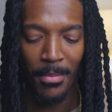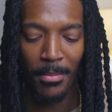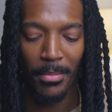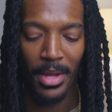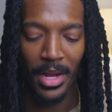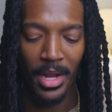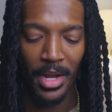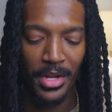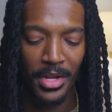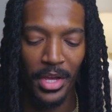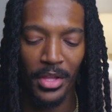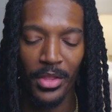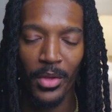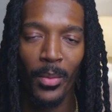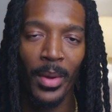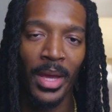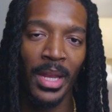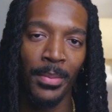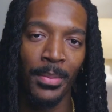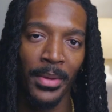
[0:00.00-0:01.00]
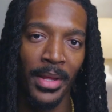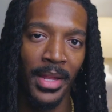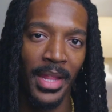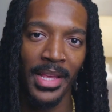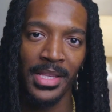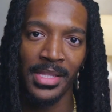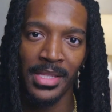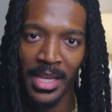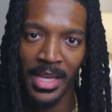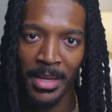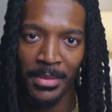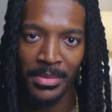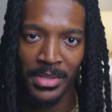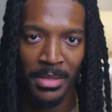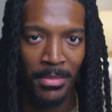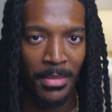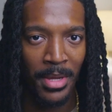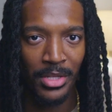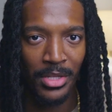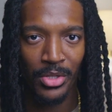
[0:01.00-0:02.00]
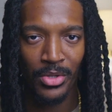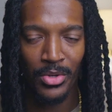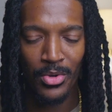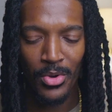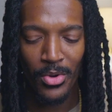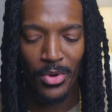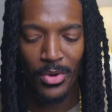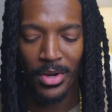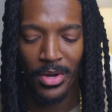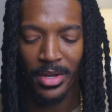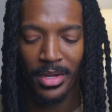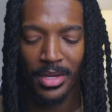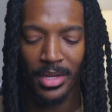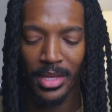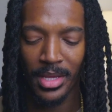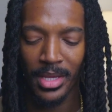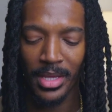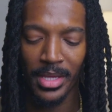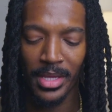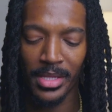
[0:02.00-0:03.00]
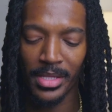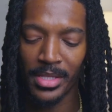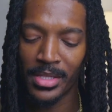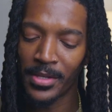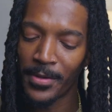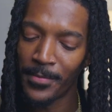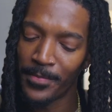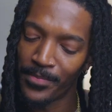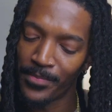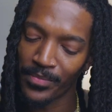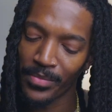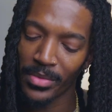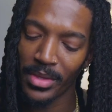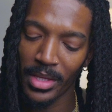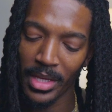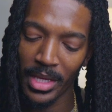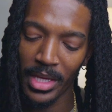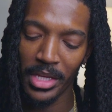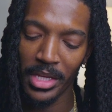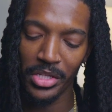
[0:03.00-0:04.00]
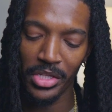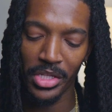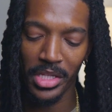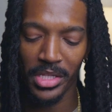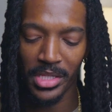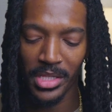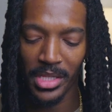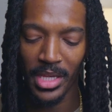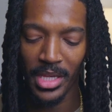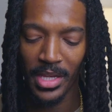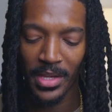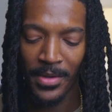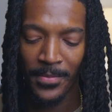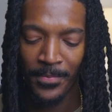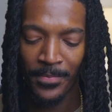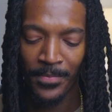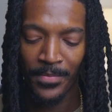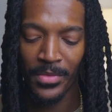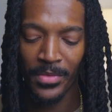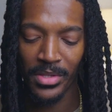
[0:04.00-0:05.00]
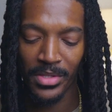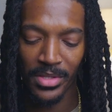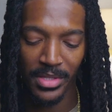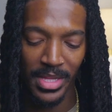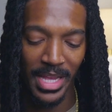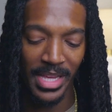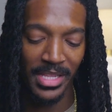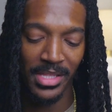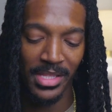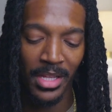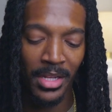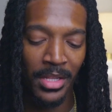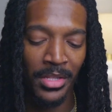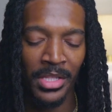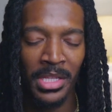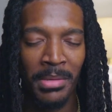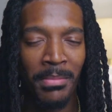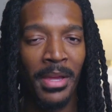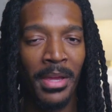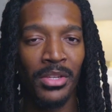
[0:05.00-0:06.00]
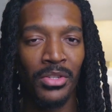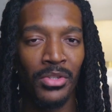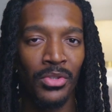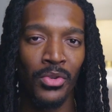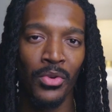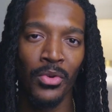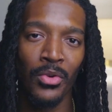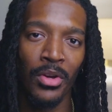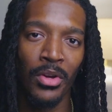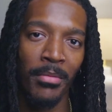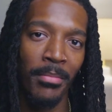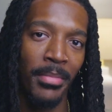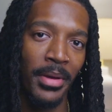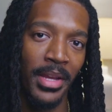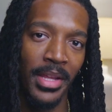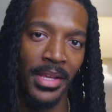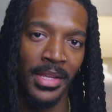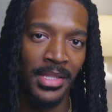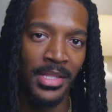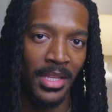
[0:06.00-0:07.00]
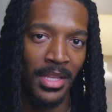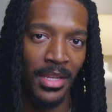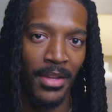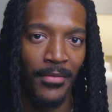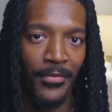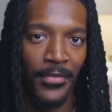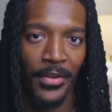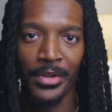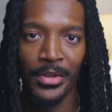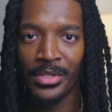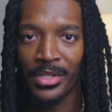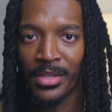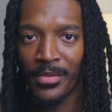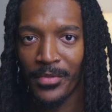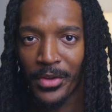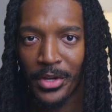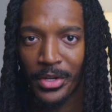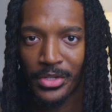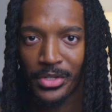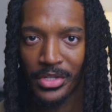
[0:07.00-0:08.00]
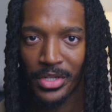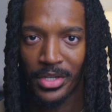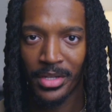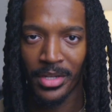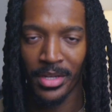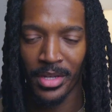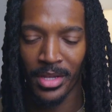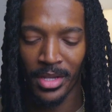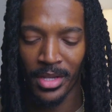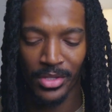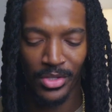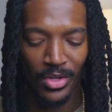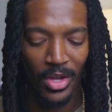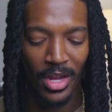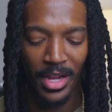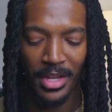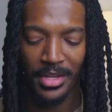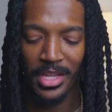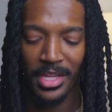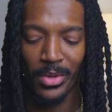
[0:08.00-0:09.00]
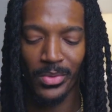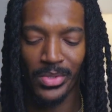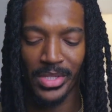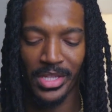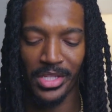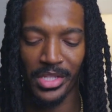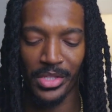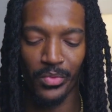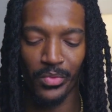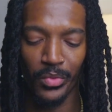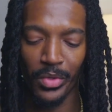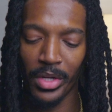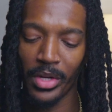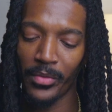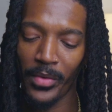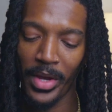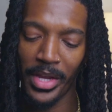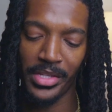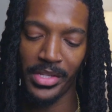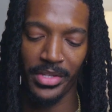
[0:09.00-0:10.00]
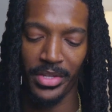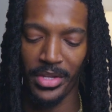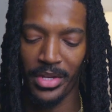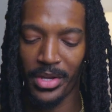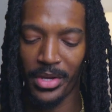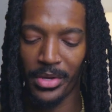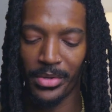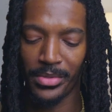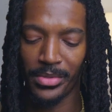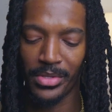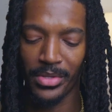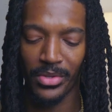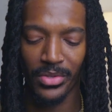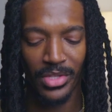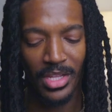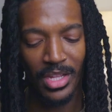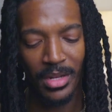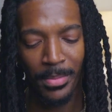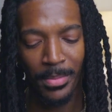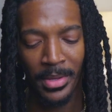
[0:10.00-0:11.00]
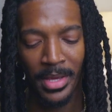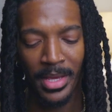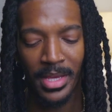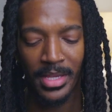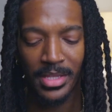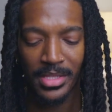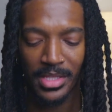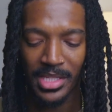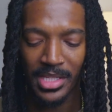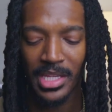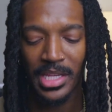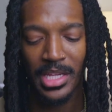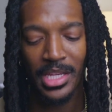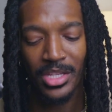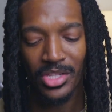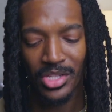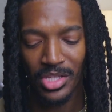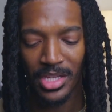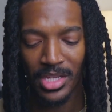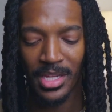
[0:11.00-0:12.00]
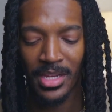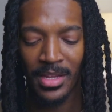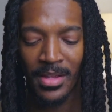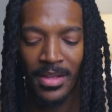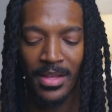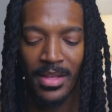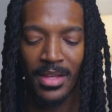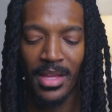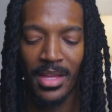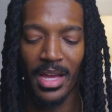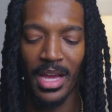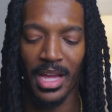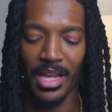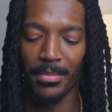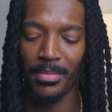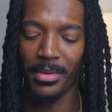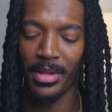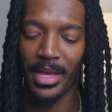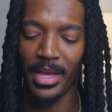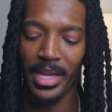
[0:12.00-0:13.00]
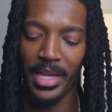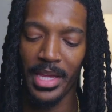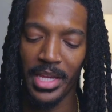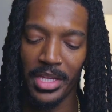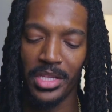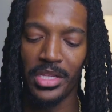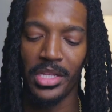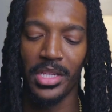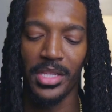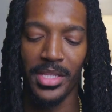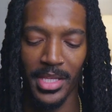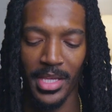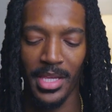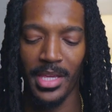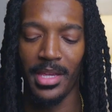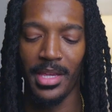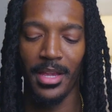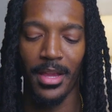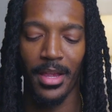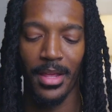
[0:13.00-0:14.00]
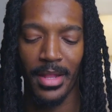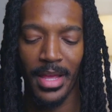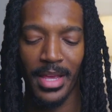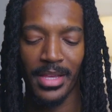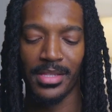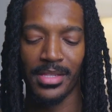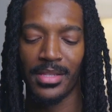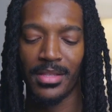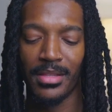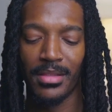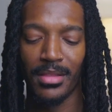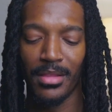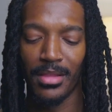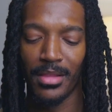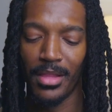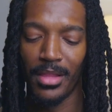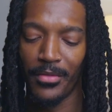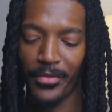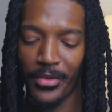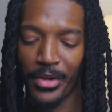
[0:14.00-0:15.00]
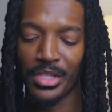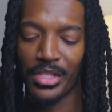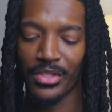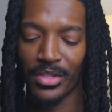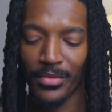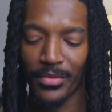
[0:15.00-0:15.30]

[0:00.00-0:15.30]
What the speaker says: but another way to play that same C major chord is E, G, C. That's still a C major chord, but it's in the first inversion. So all I did was I just rearranged the notes. So instead of playing C, E, G, I can play E, G, C, and that's the first